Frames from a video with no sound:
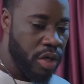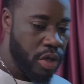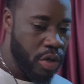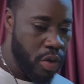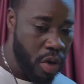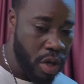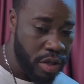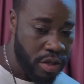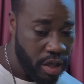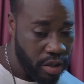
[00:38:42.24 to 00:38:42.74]

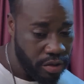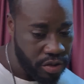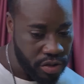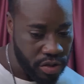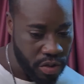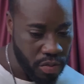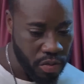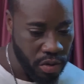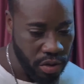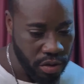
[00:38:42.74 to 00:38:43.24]
You wanted
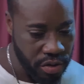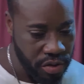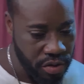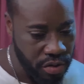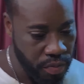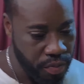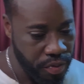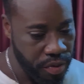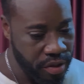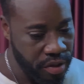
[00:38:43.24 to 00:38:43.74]
someone
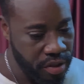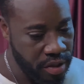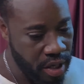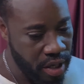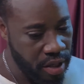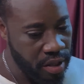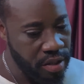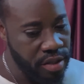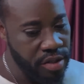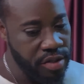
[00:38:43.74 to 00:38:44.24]
to
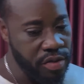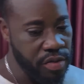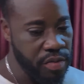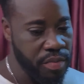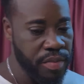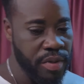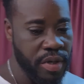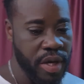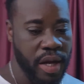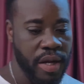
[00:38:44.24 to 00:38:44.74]
pretend to
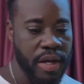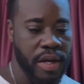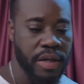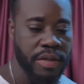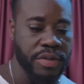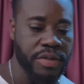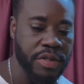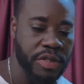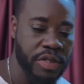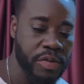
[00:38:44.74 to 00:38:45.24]
be
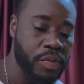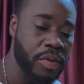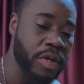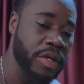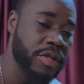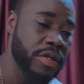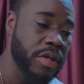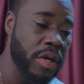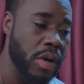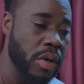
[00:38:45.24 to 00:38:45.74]
Alexis
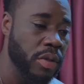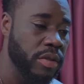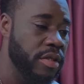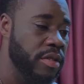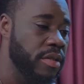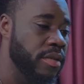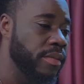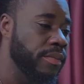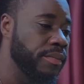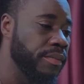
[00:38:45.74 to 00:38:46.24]

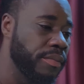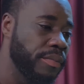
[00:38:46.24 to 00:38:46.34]
Prescott.